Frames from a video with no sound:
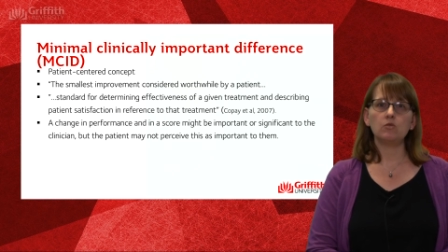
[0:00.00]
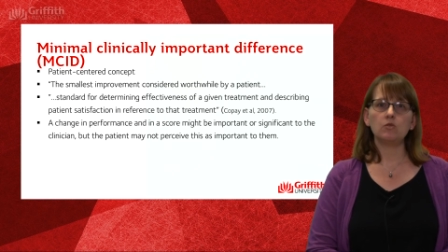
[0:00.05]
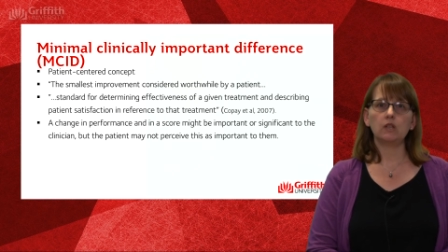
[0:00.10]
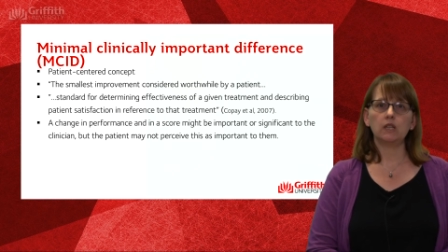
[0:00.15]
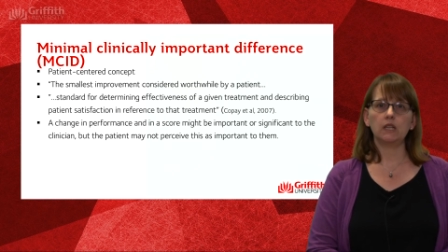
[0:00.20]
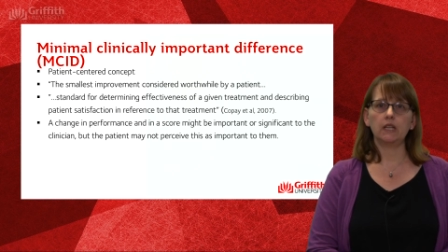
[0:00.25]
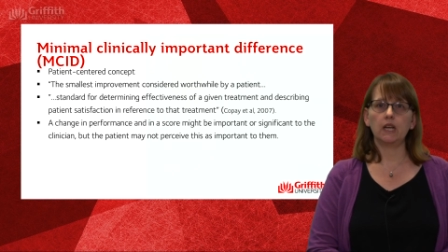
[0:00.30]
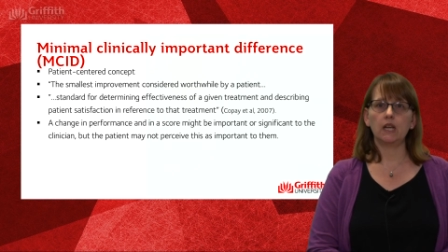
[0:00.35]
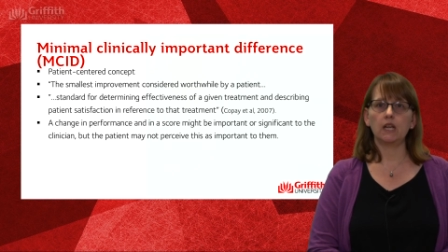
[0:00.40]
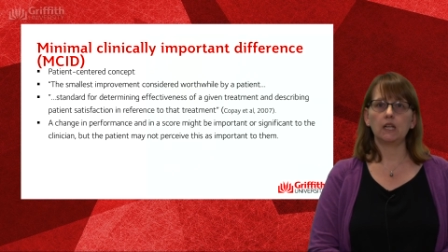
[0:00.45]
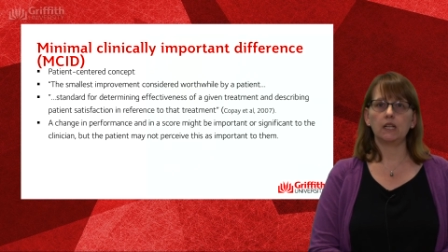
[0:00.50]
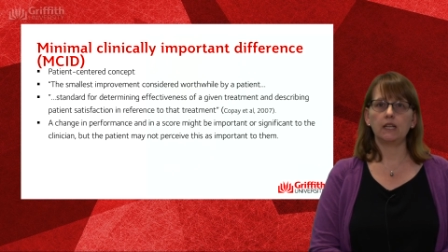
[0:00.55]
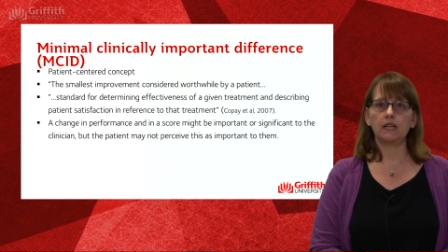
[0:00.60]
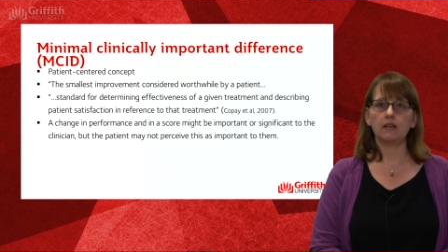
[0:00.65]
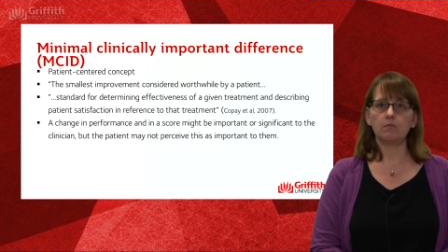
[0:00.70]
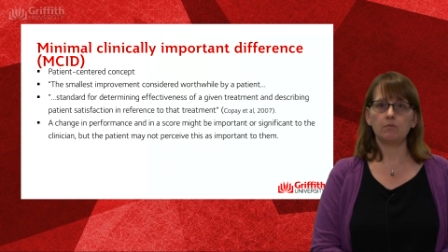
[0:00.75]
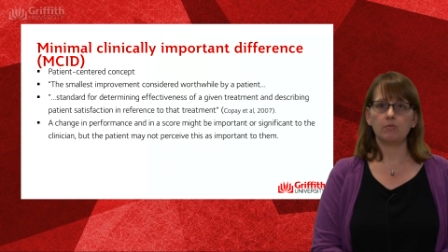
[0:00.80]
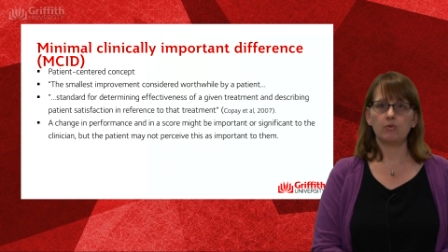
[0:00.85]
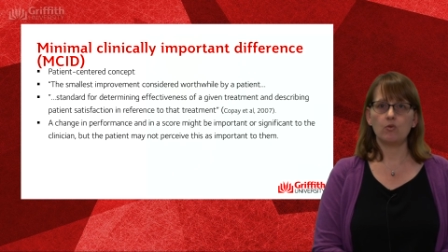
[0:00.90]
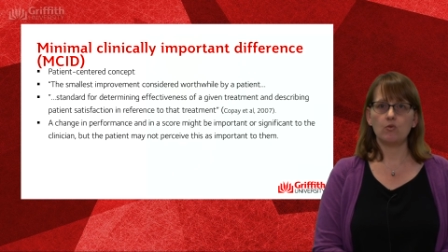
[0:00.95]
clinically
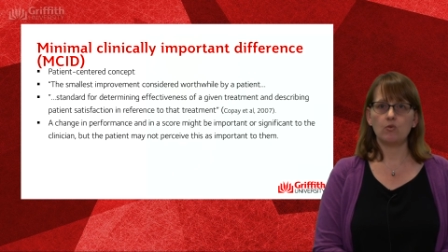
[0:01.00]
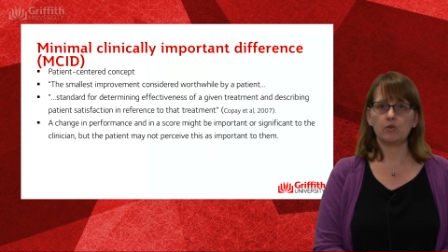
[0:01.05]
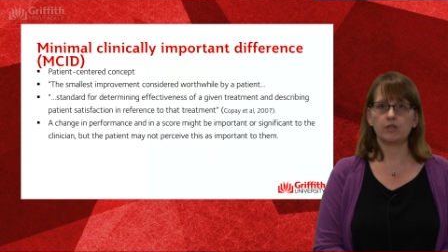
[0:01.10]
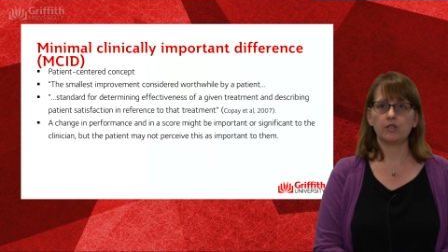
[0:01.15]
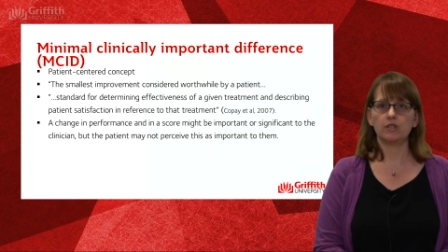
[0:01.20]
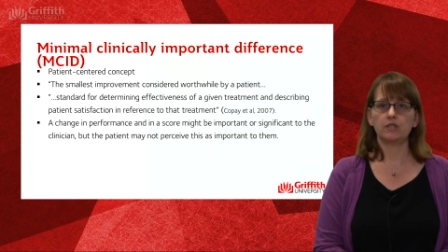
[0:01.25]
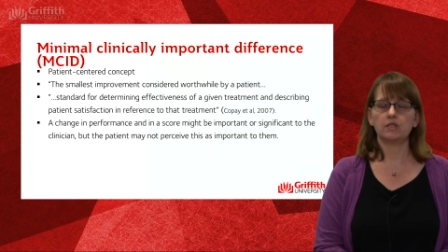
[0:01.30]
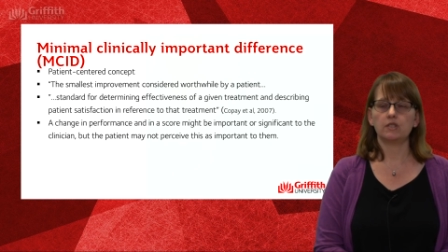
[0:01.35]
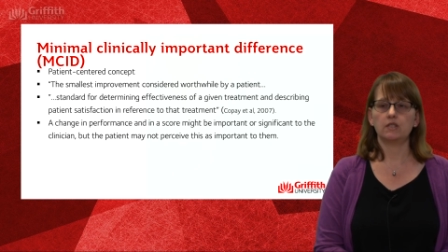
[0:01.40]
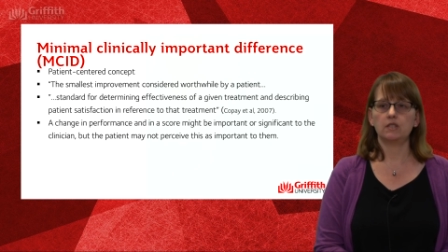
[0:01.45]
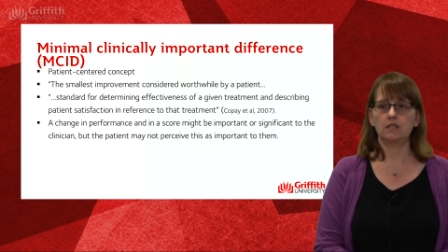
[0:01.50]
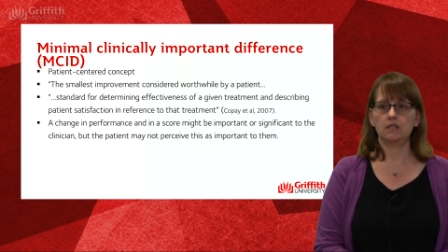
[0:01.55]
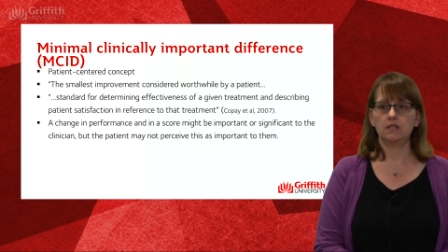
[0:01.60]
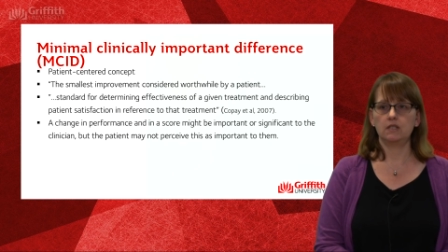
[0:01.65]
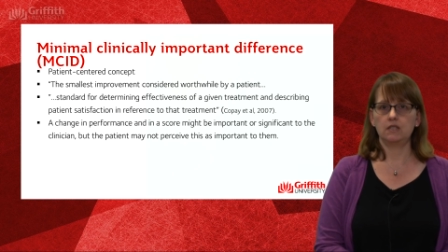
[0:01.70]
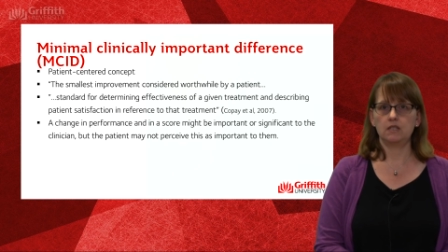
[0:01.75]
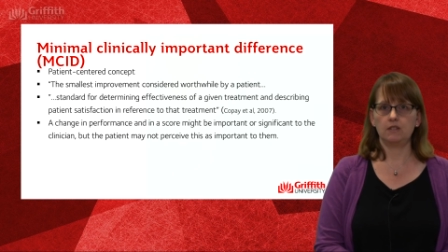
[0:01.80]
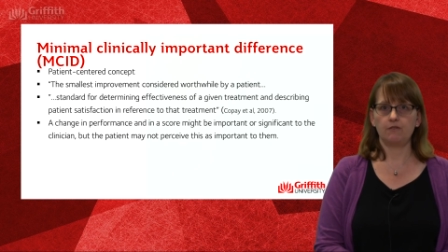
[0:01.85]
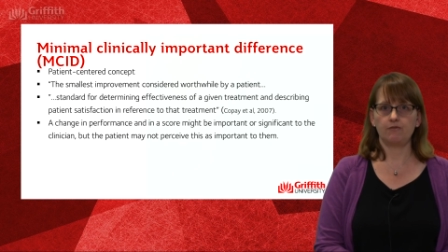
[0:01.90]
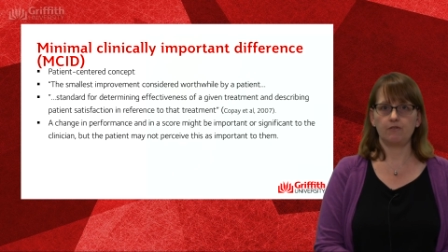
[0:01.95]
important
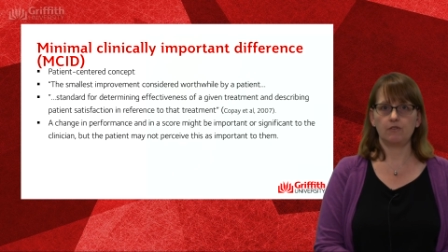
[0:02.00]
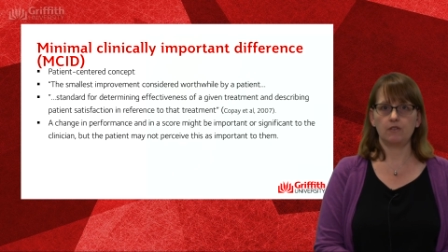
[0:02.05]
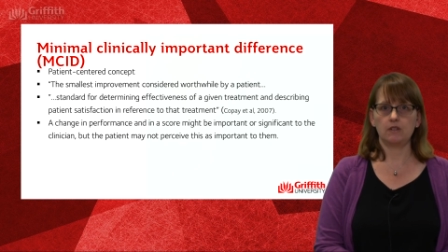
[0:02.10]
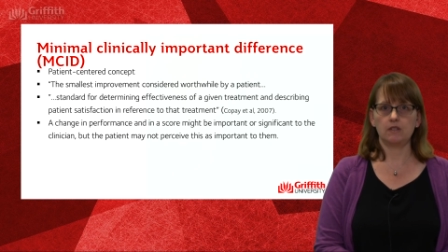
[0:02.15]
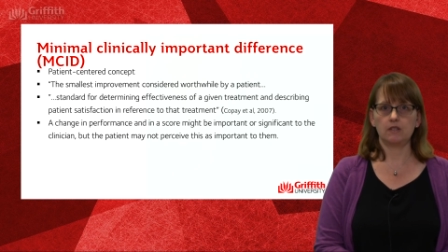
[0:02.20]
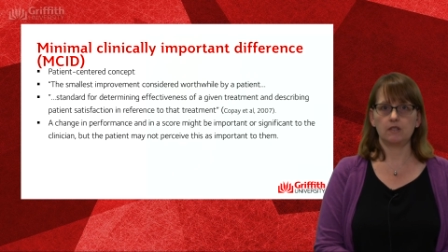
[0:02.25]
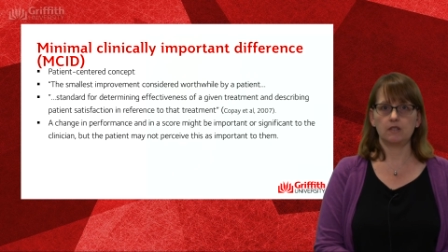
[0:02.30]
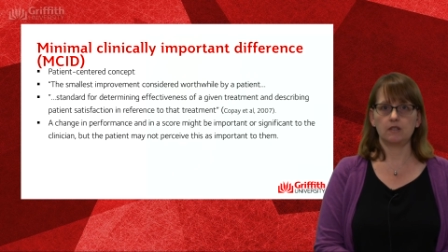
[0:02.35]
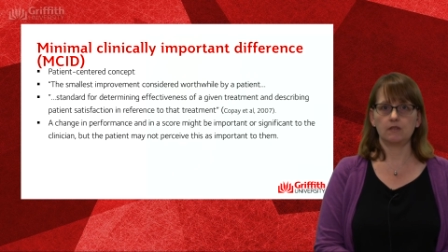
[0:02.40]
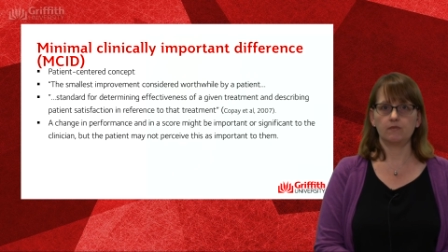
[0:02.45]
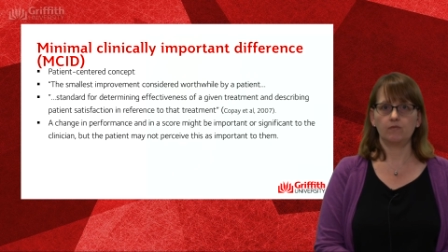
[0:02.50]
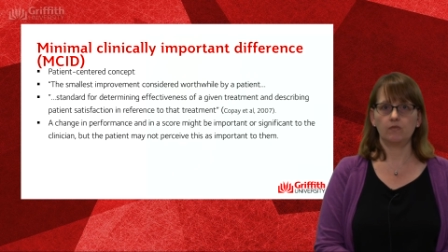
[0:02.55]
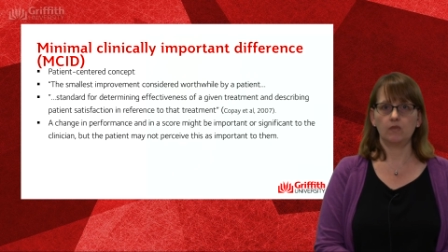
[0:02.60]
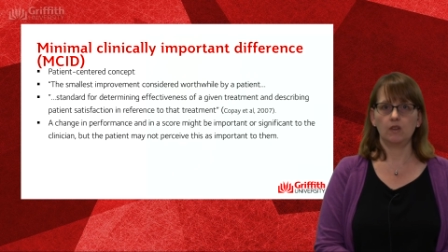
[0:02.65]
difference.